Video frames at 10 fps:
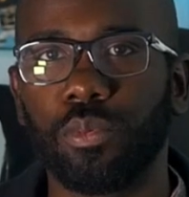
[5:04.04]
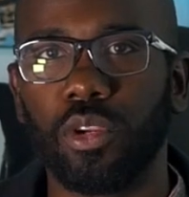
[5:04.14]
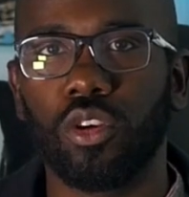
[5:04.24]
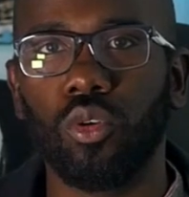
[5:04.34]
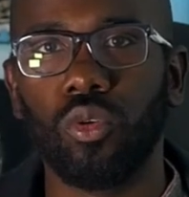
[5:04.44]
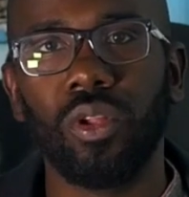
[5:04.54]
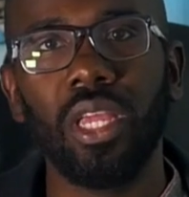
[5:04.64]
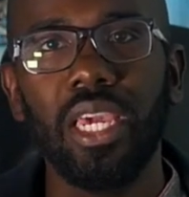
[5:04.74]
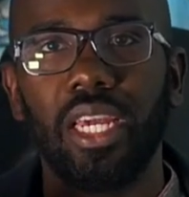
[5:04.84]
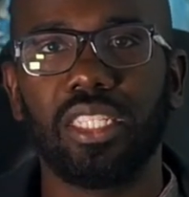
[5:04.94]
pretty cool
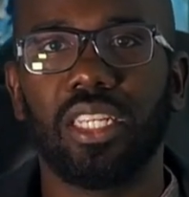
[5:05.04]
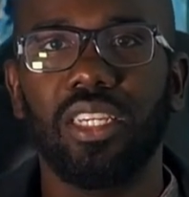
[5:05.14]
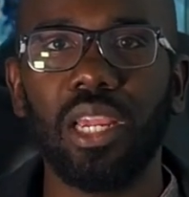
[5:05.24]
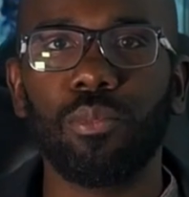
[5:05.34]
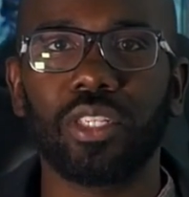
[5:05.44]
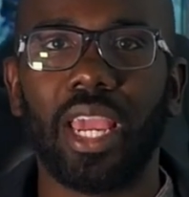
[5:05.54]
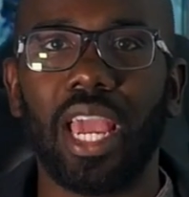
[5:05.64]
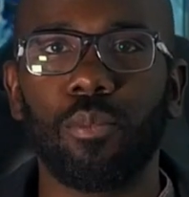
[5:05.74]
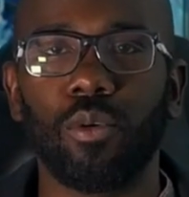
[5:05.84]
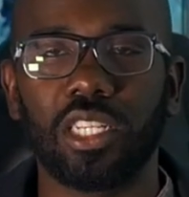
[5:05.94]
is the Neighbors
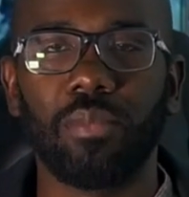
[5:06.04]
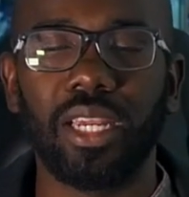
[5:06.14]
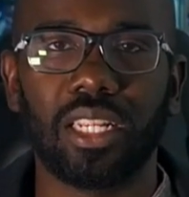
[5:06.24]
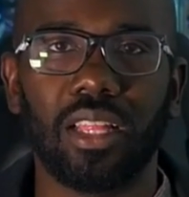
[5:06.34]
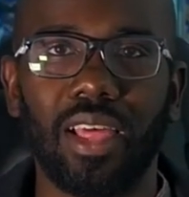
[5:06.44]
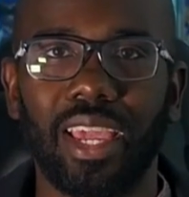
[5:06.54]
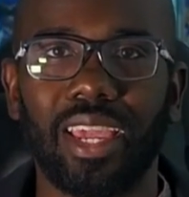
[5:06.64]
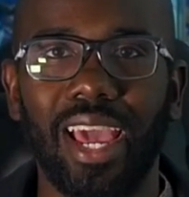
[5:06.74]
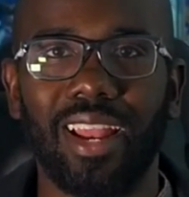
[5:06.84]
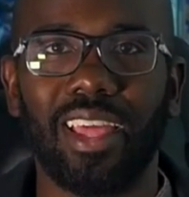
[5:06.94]
app, which is basically like
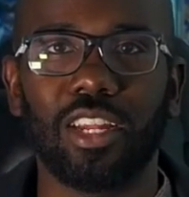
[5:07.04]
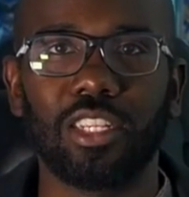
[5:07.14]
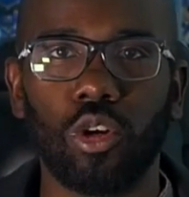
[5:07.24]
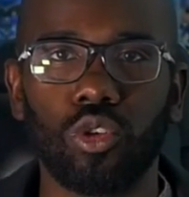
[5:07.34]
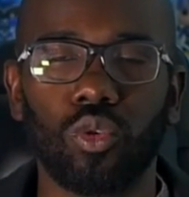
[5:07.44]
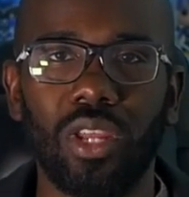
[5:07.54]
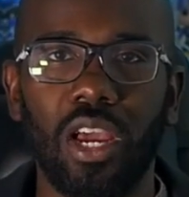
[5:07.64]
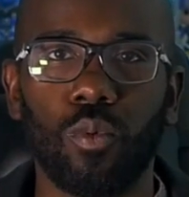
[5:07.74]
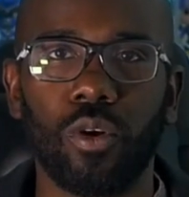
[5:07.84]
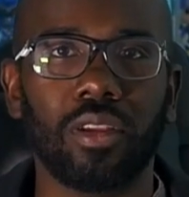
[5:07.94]
kind of like a social
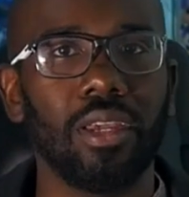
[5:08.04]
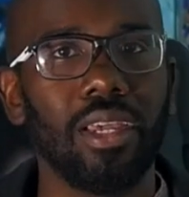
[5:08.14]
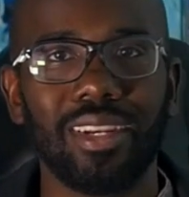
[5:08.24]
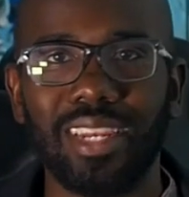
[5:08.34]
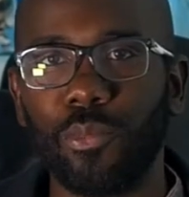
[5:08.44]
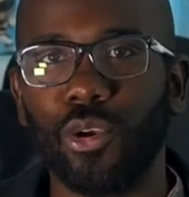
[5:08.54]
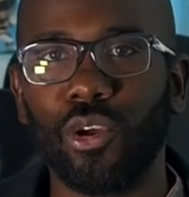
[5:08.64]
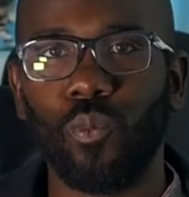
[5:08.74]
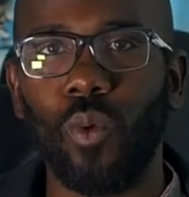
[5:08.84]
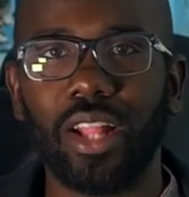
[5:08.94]
network,
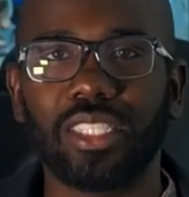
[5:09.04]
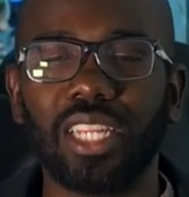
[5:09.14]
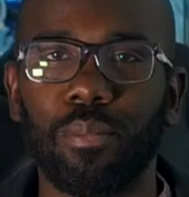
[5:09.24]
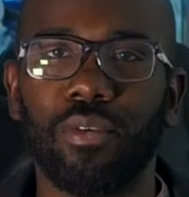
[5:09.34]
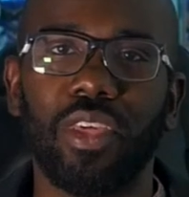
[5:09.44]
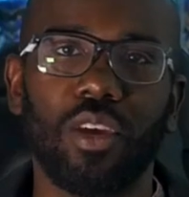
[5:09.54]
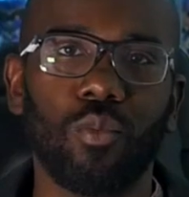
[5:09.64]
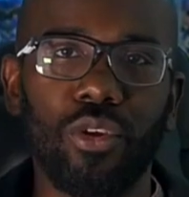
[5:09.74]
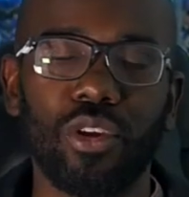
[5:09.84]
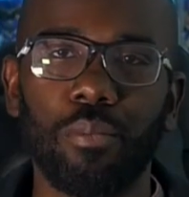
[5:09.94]
neighborhood watch type of thing,
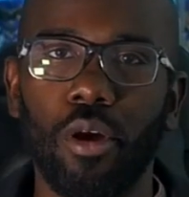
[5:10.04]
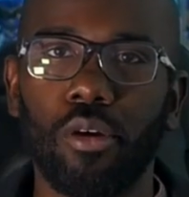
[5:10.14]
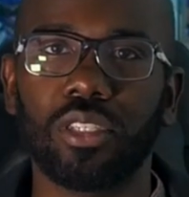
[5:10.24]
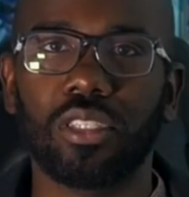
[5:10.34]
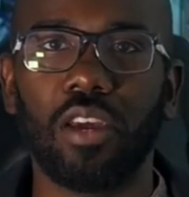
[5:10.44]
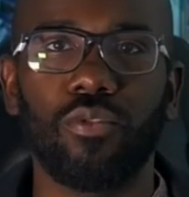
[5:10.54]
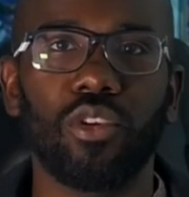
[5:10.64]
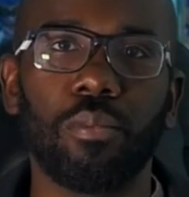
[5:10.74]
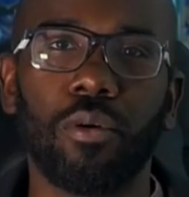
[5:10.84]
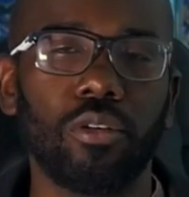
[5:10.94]
where you can post stuff. You
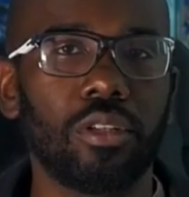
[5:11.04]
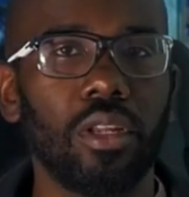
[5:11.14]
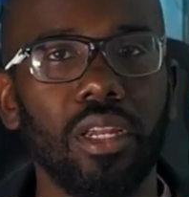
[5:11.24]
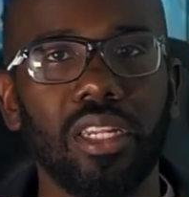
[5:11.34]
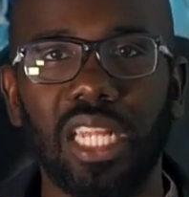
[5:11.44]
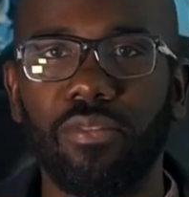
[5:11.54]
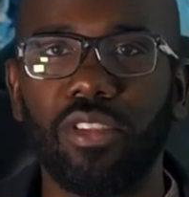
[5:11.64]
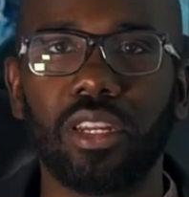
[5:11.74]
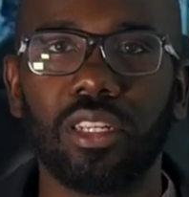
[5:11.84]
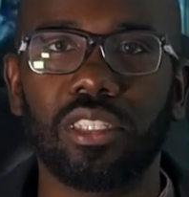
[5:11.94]
can post safety
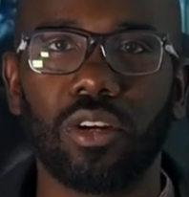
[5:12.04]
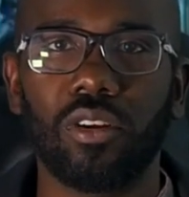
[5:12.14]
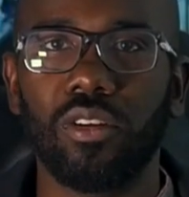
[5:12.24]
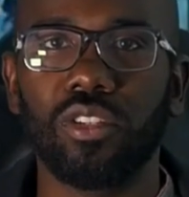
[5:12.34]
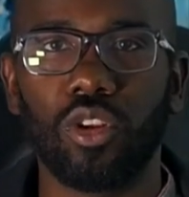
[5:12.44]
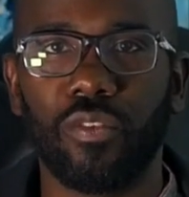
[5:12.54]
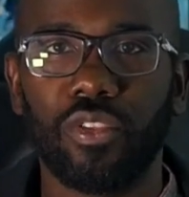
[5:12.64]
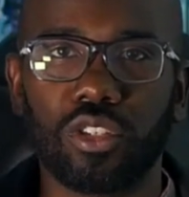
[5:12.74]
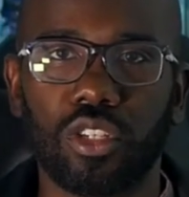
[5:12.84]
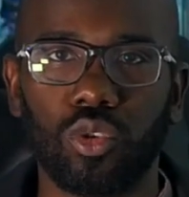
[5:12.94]
concerns, if
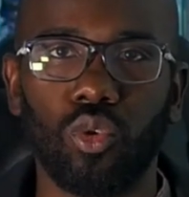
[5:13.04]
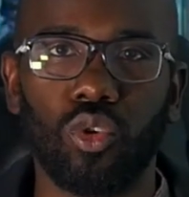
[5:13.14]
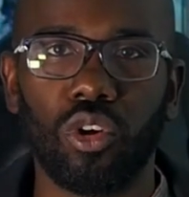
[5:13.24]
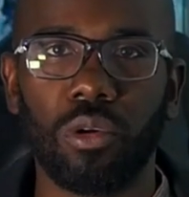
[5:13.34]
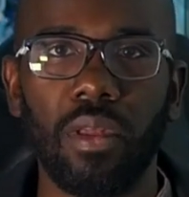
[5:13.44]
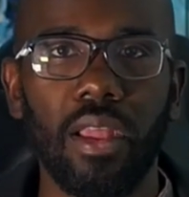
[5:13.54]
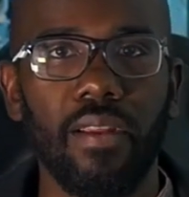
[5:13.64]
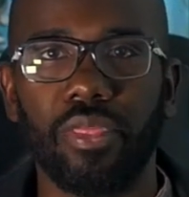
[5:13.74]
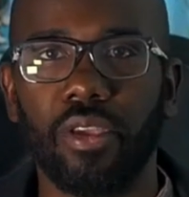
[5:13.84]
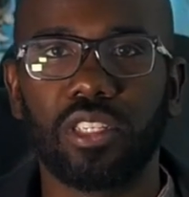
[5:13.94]
there's a storm,
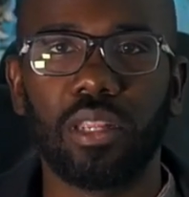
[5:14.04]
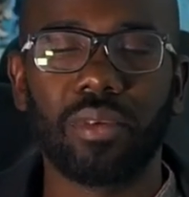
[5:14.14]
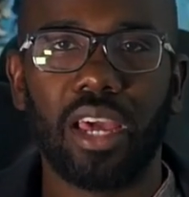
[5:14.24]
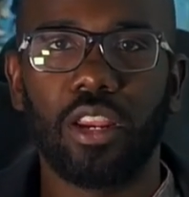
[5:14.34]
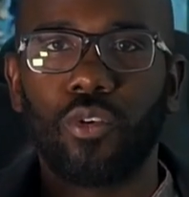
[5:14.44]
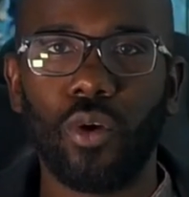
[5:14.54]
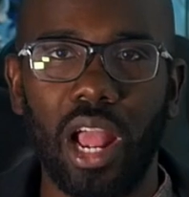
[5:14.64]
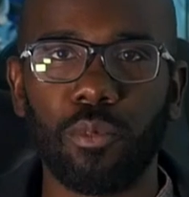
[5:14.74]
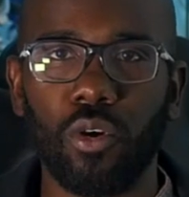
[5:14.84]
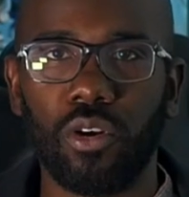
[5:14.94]
there's some kind of
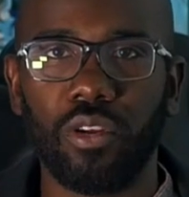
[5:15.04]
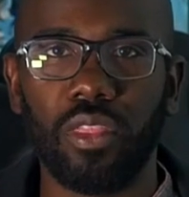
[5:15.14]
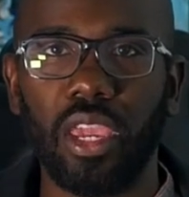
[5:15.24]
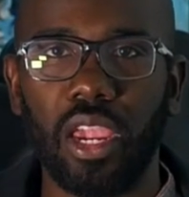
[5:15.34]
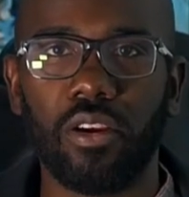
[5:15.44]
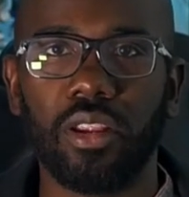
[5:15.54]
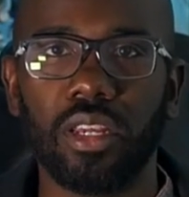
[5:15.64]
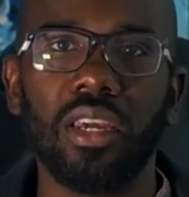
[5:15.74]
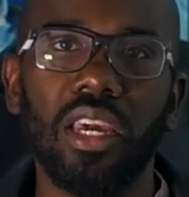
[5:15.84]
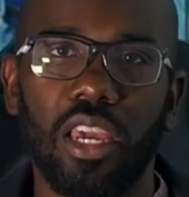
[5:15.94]
crime going on in the
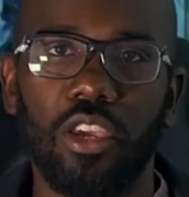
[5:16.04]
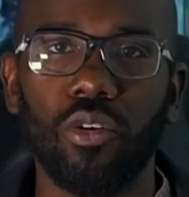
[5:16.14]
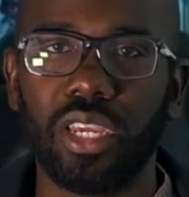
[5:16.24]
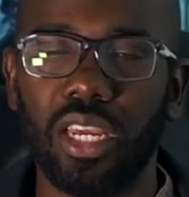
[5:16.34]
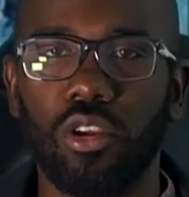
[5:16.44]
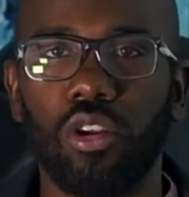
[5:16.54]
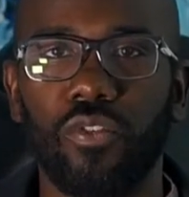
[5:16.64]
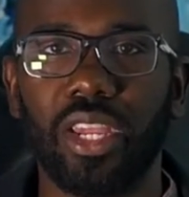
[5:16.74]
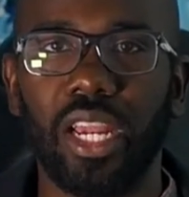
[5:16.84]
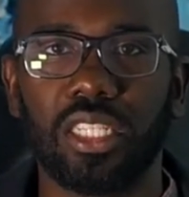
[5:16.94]
area, and you'll get
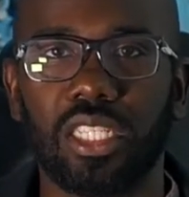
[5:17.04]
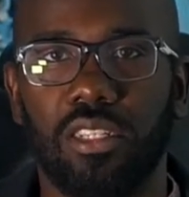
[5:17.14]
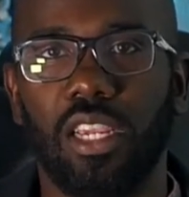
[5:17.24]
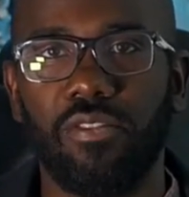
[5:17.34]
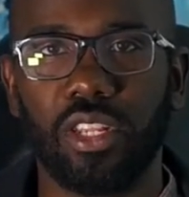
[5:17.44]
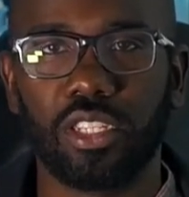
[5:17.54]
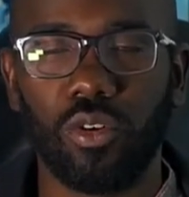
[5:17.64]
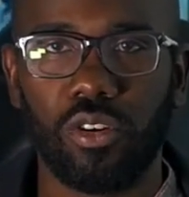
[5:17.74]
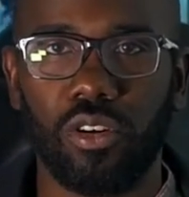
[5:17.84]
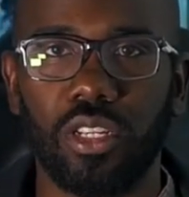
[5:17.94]
notifications of stuff that's
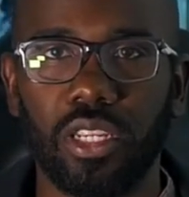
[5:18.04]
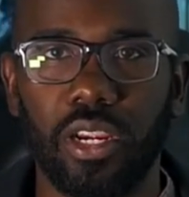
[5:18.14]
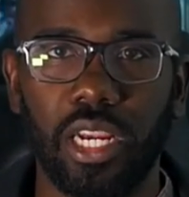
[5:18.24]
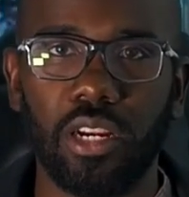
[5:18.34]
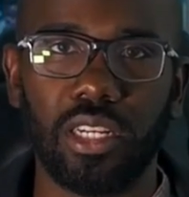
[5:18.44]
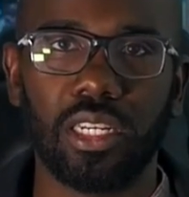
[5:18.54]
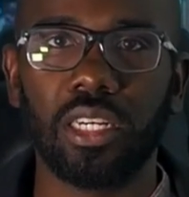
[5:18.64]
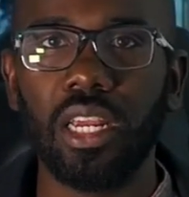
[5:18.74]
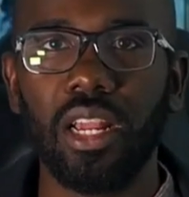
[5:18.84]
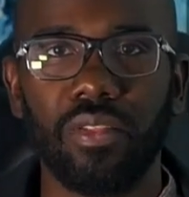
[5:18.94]
going on in your area.
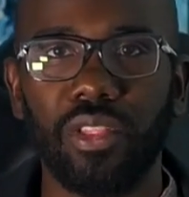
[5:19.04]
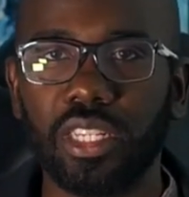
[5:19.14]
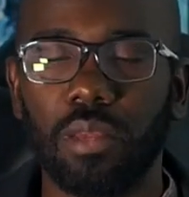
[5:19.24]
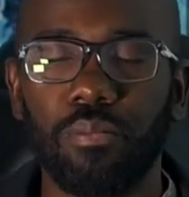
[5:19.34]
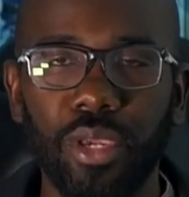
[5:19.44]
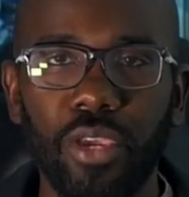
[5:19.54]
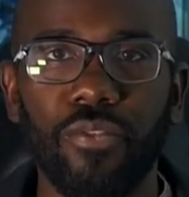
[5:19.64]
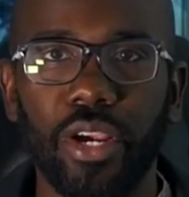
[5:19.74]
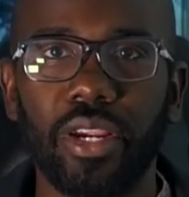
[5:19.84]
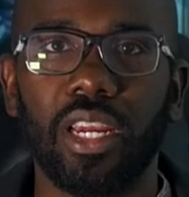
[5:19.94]
This can be
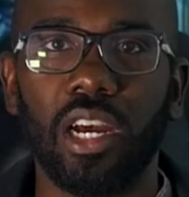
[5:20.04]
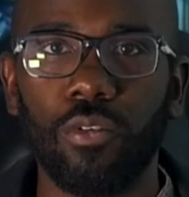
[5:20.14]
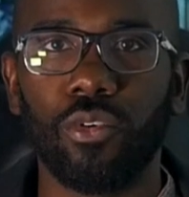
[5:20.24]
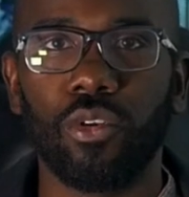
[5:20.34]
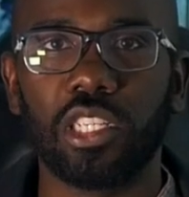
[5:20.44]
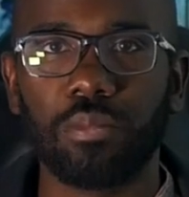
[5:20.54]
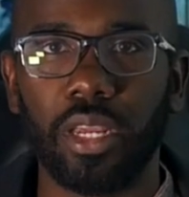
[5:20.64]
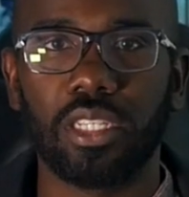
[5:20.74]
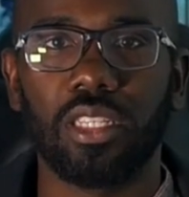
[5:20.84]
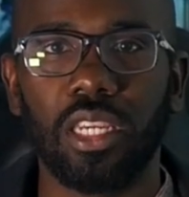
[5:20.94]
very helpful,
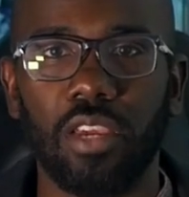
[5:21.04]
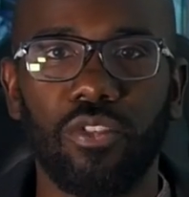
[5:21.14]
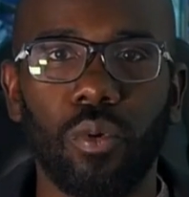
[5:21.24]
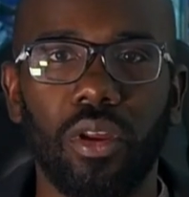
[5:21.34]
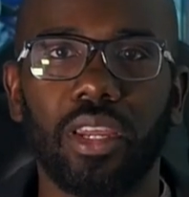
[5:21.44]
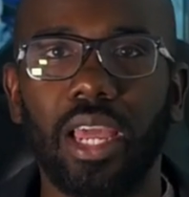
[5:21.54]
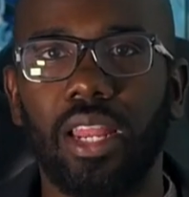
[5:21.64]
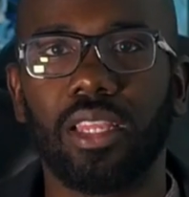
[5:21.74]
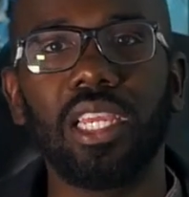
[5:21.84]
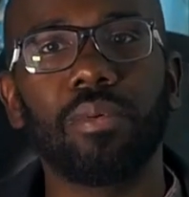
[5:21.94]
especially if you want to kind
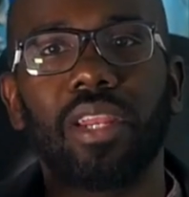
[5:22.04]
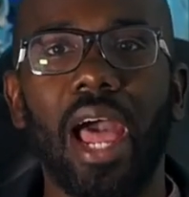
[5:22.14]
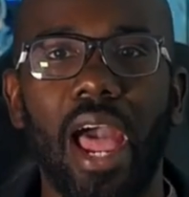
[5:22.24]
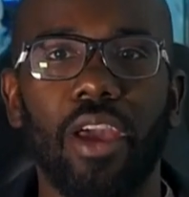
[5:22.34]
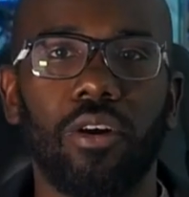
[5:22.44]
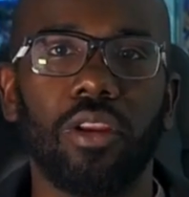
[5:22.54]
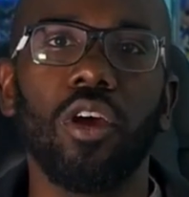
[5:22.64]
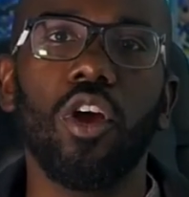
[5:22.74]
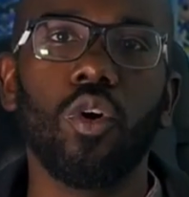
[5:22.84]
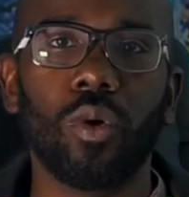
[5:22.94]
of keep an eye on
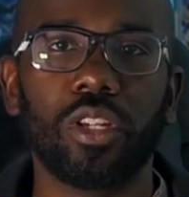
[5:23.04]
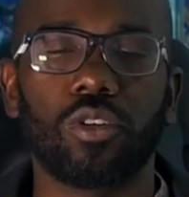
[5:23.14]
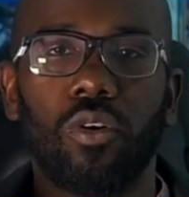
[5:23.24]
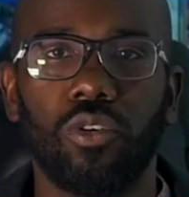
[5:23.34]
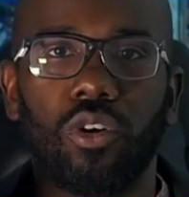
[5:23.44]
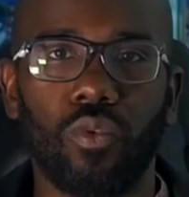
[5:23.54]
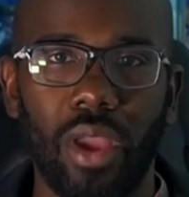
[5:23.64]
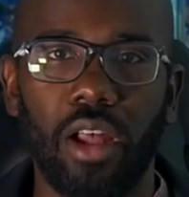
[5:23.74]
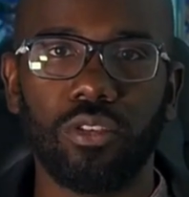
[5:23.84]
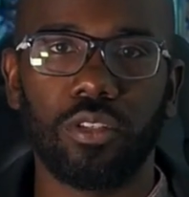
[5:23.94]
what's going on
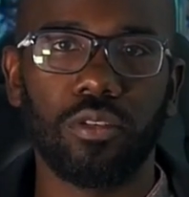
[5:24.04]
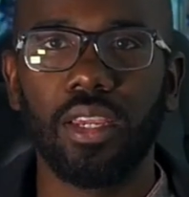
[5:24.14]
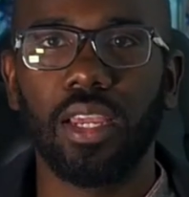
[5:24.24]
around you.